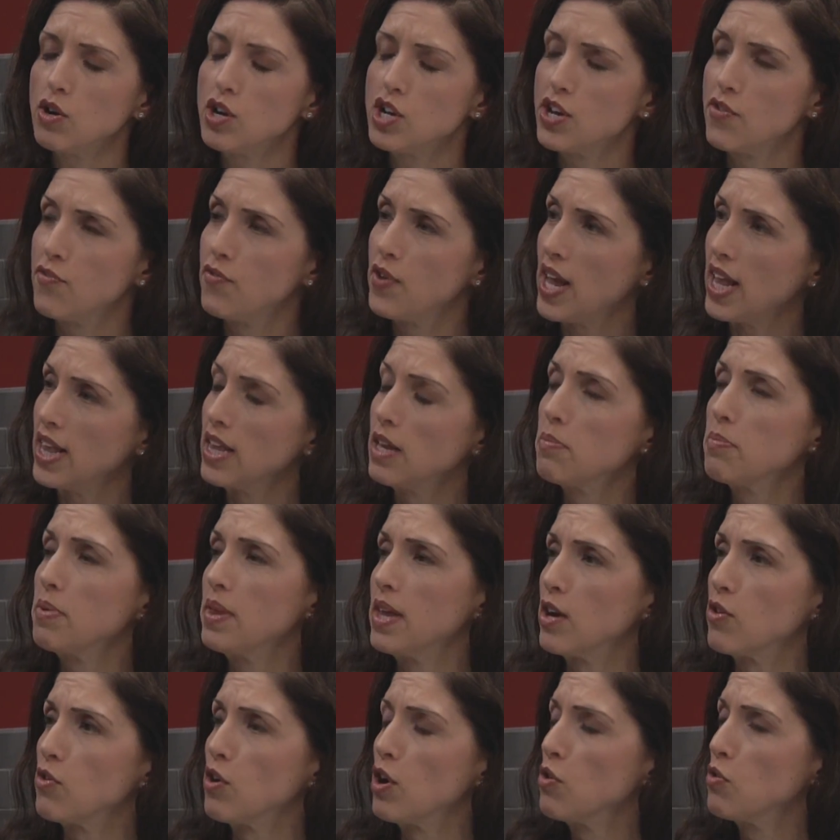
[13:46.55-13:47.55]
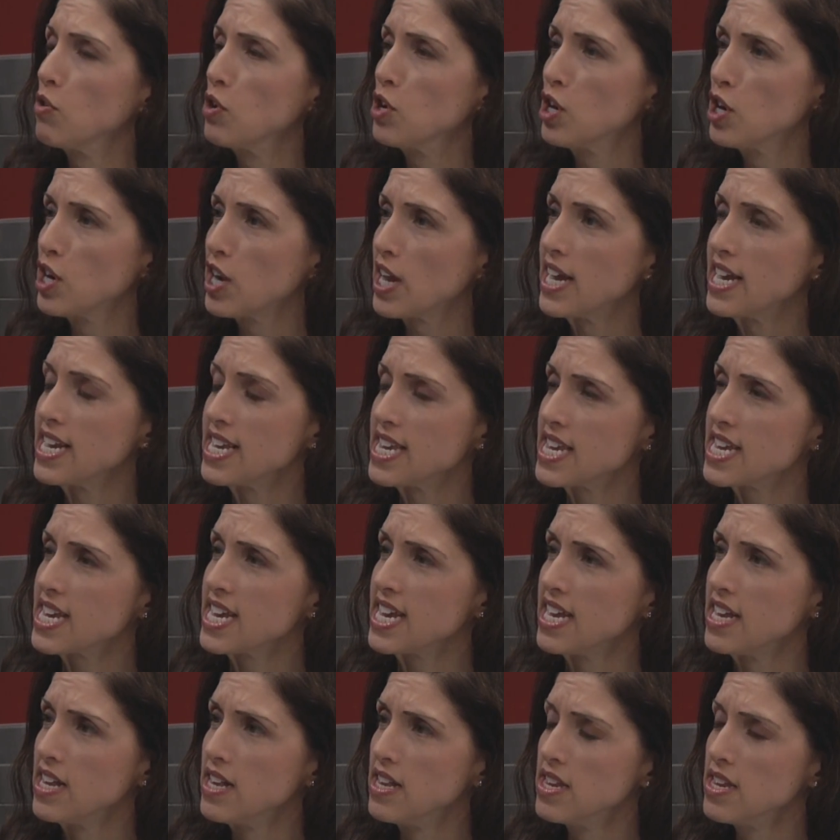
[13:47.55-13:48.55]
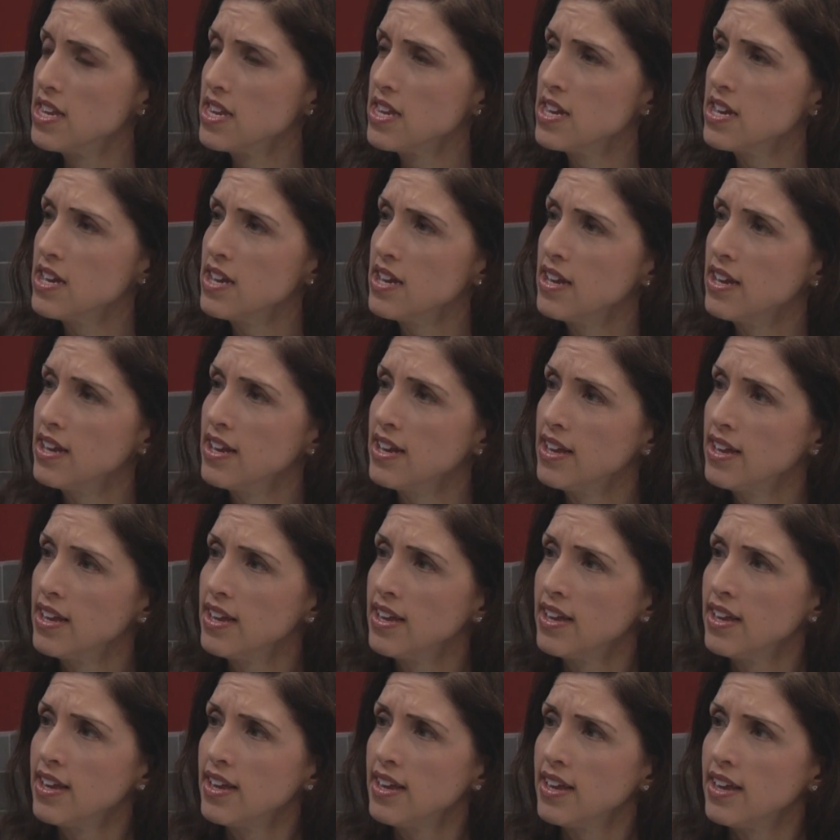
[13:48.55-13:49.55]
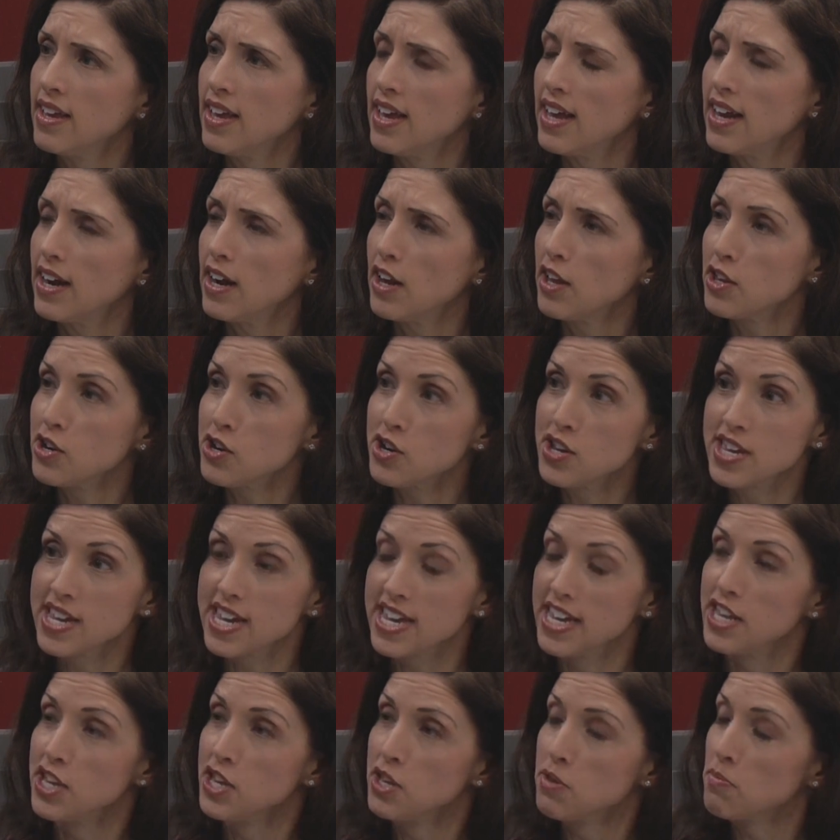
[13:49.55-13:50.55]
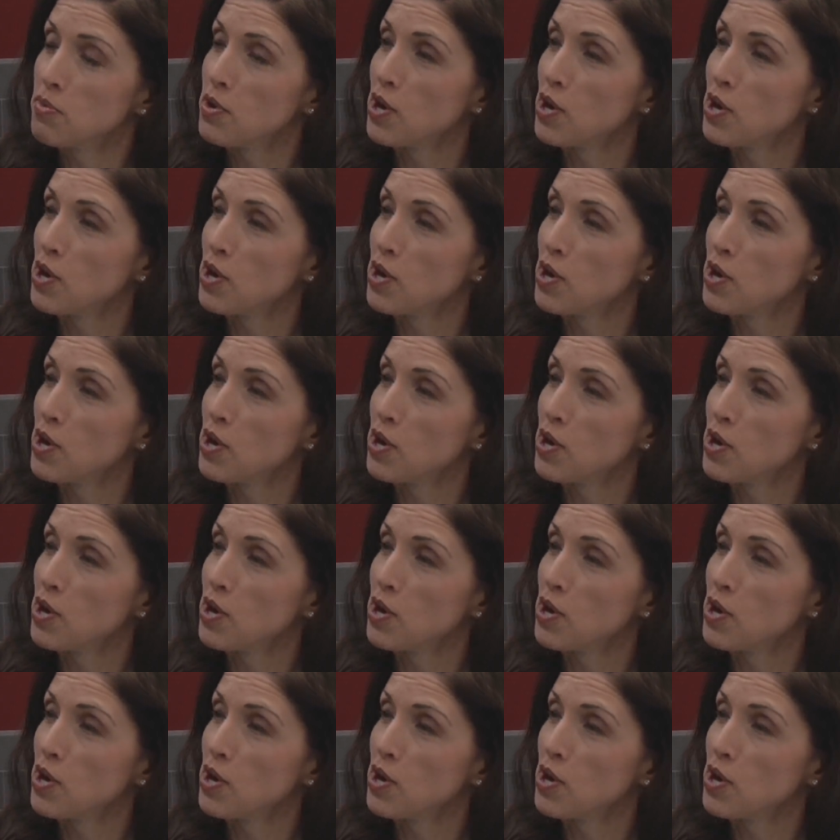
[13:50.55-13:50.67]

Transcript: develop their own cooking skills and other skills